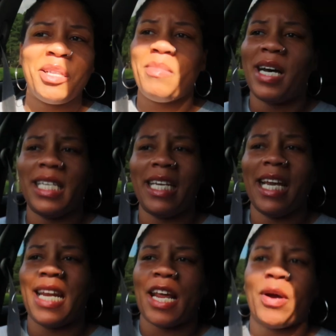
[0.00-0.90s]
the money,
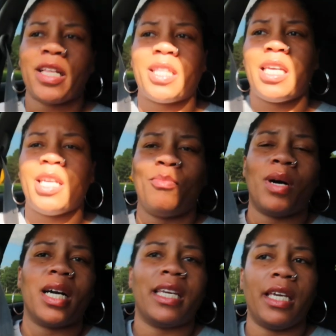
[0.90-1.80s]
and I don't have to get him
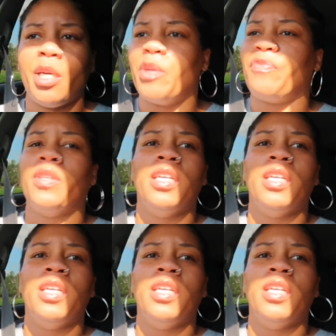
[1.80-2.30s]
a gift.